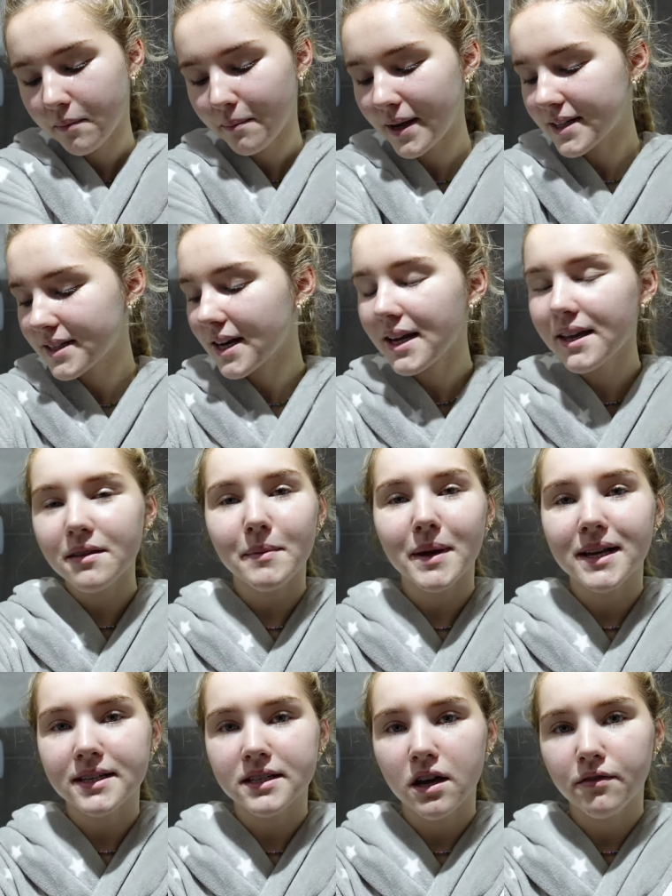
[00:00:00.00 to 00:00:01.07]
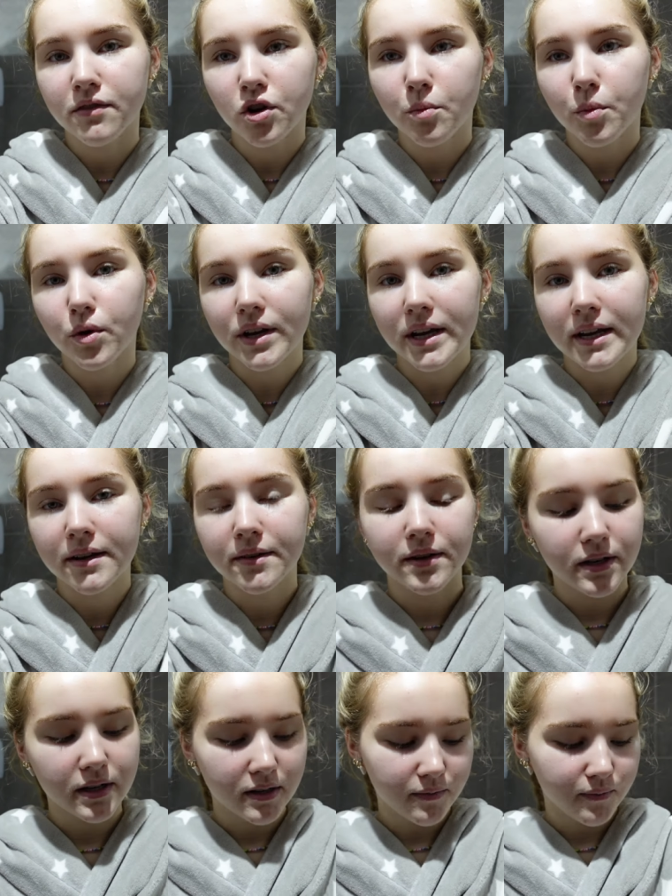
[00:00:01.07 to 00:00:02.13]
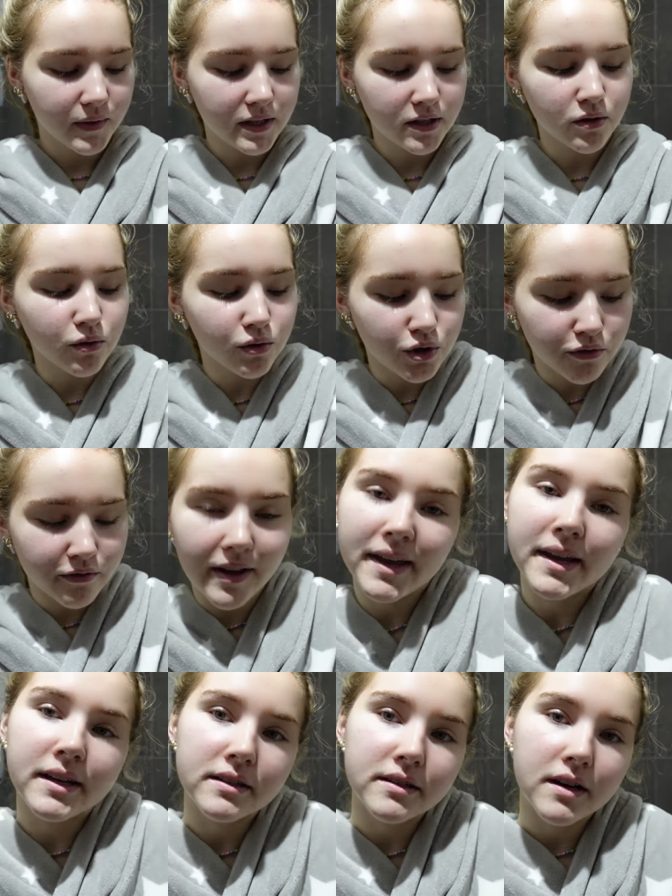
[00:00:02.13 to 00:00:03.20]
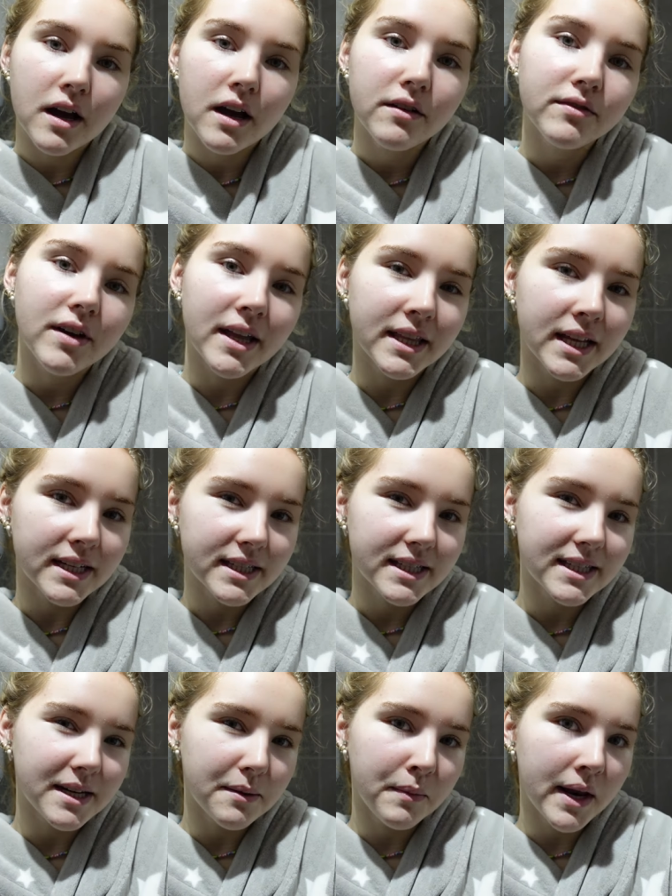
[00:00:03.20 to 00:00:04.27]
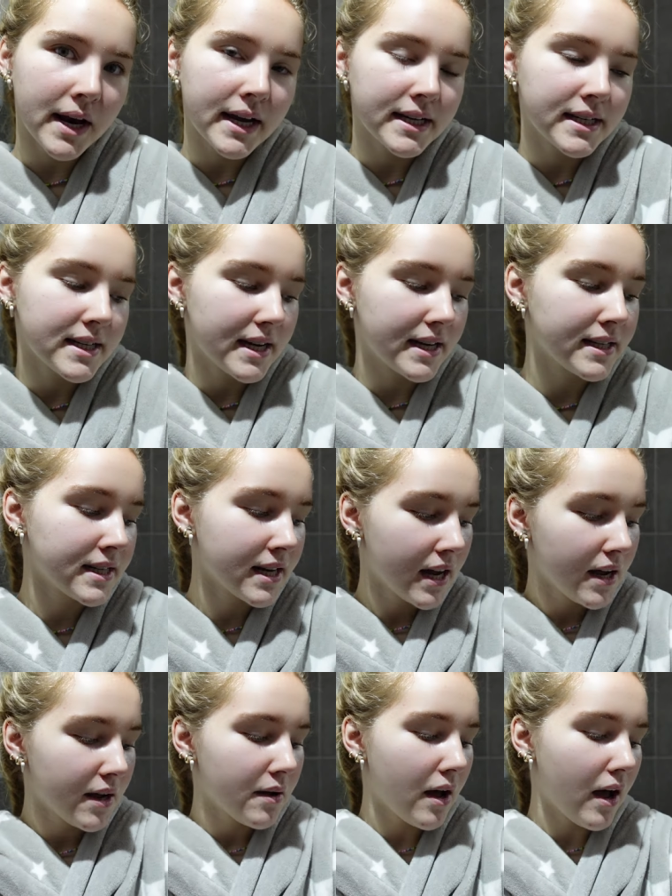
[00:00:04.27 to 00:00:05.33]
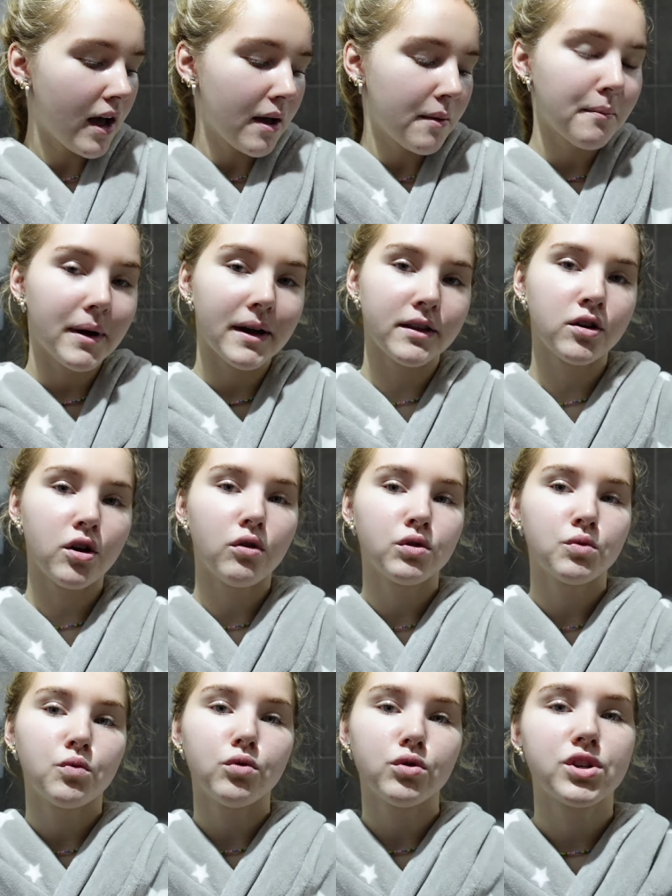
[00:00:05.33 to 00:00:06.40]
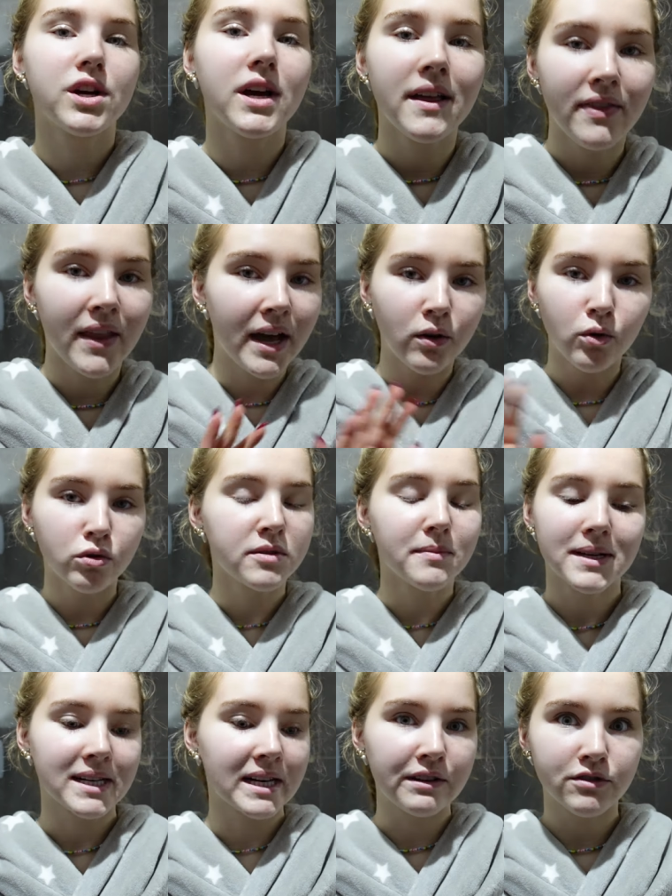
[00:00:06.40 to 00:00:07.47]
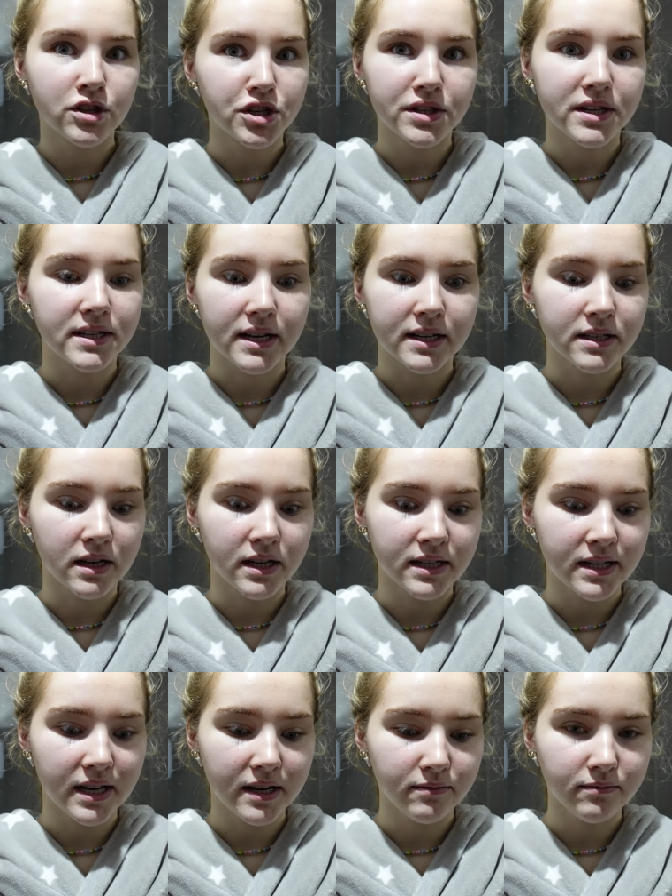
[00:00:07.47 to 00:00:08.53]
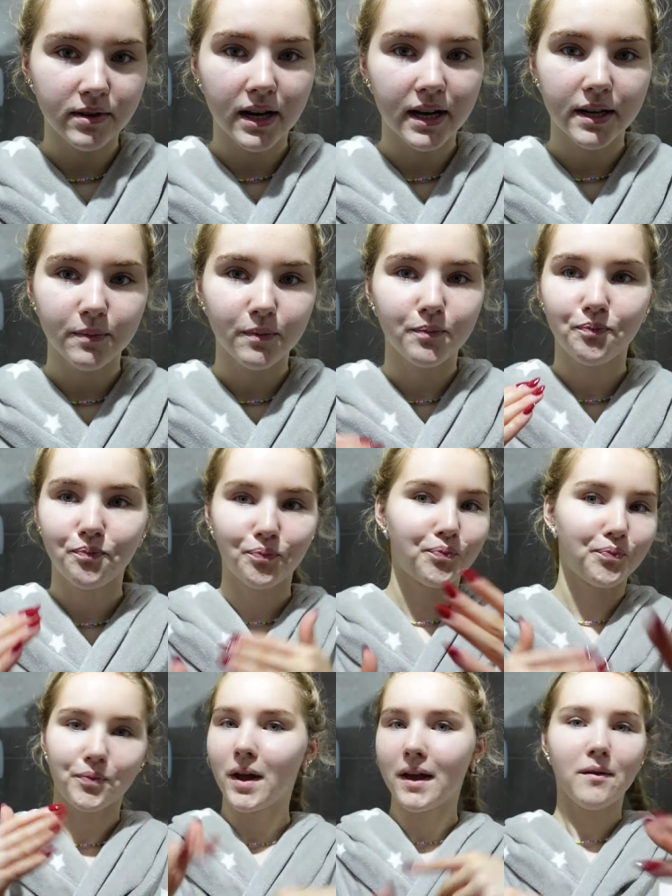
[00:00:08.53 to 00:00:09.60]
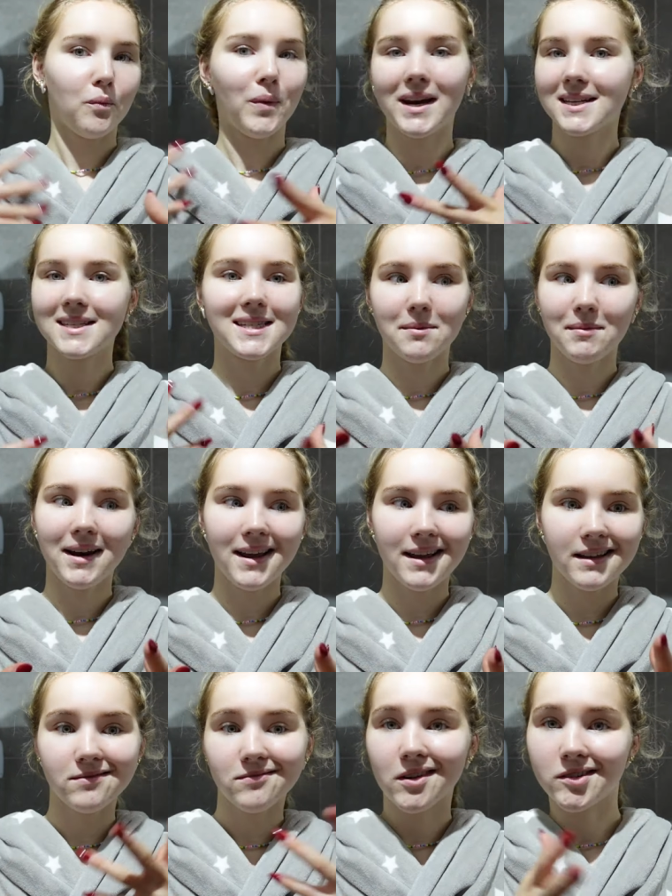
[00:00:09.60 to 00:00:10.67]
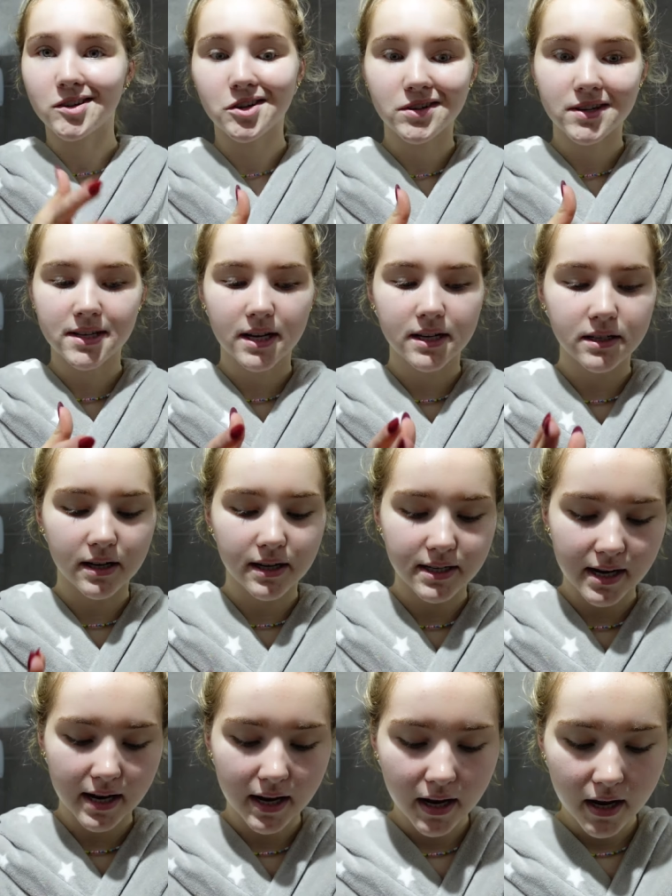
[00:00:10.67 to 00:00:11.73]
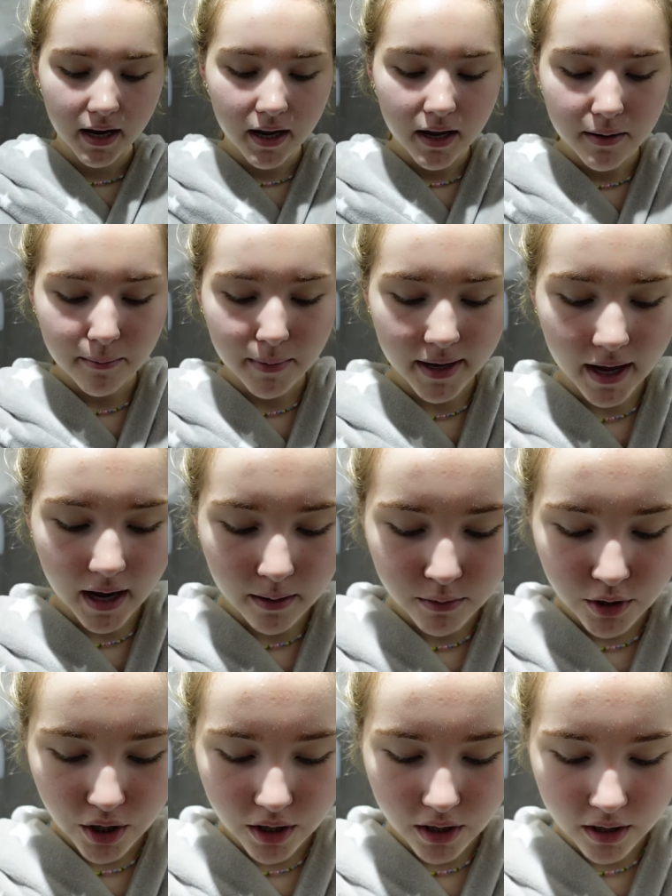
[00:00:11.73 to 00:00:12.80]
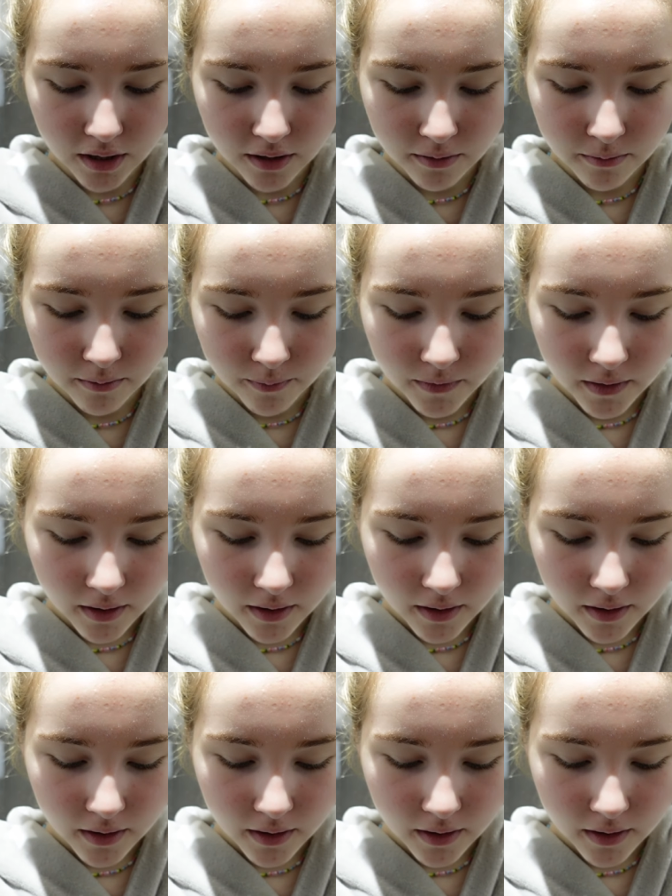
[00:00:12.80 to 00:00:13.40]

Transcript: basically the biggest nerve in your body is called your vagus nerve, and that's stimulated by the cold water, and that automatically reduces anxiety. Like when it's stimulated, it reduces anxiety. But yeah, I'm just gonna